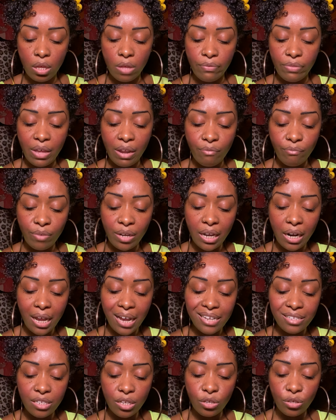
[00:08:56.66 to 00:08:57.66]
They're
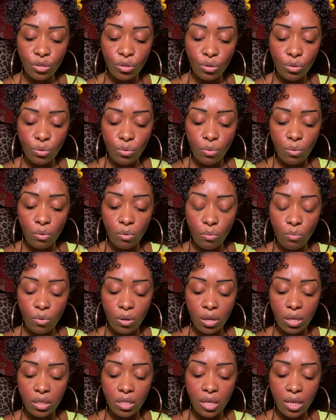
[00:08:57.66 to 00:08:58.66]
realizing you
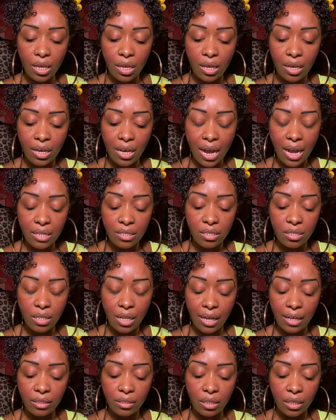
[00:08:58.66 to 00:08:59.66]
were the cat,
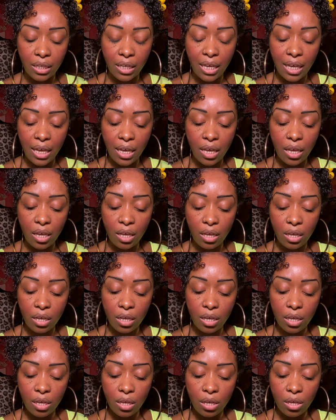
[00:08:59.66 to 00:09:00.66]
like the key
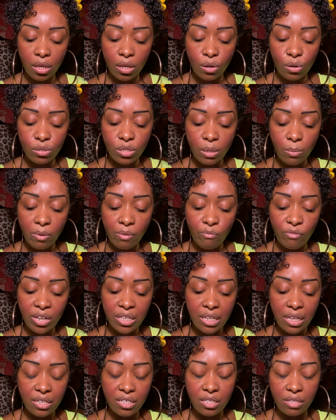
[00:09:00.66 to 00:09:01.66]
or someone
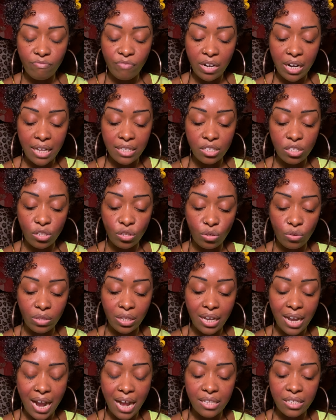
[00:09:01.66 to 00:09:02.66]
realize, realizes that you're the
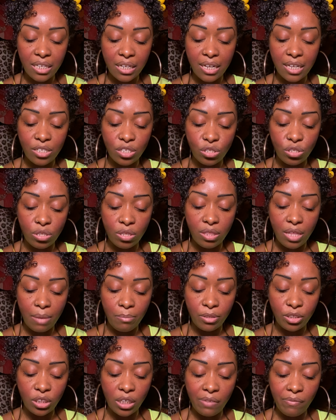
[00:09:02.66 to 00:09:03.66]
catalyst to
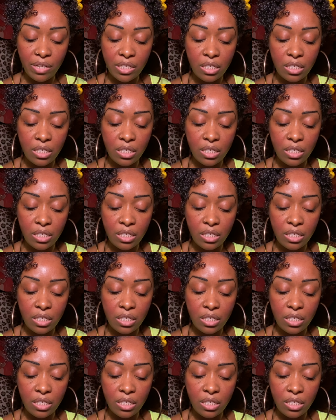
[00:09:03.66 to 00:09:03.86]
them achieving